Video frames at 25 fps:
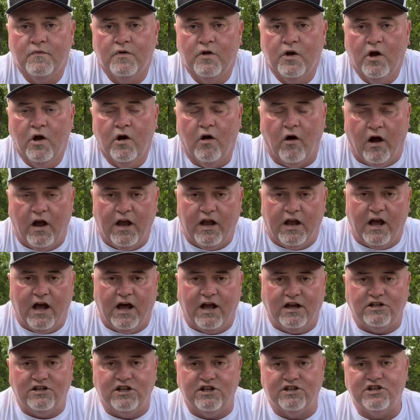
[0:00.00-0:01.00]
Hey
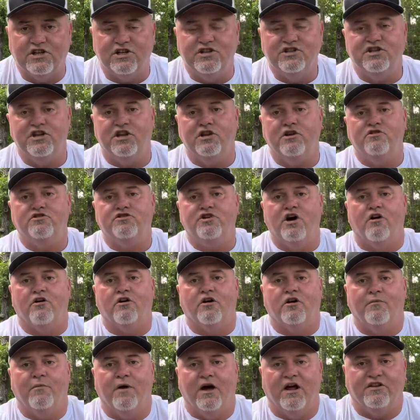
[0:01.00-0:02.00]
guys, let's continue
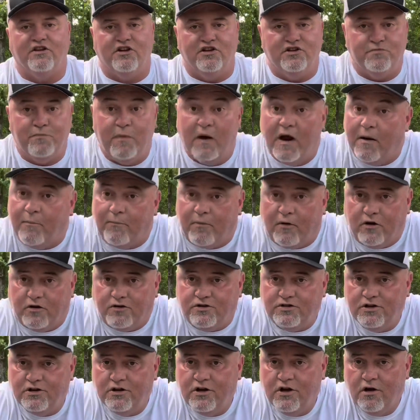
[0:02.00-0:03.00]
talking about these
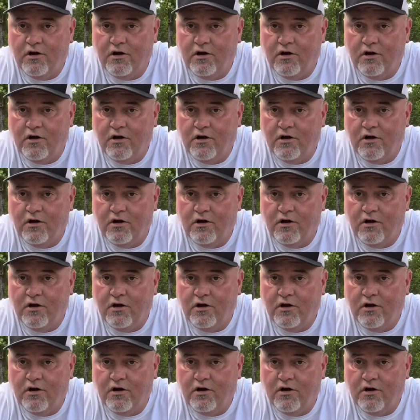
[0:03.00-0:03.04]
peppers,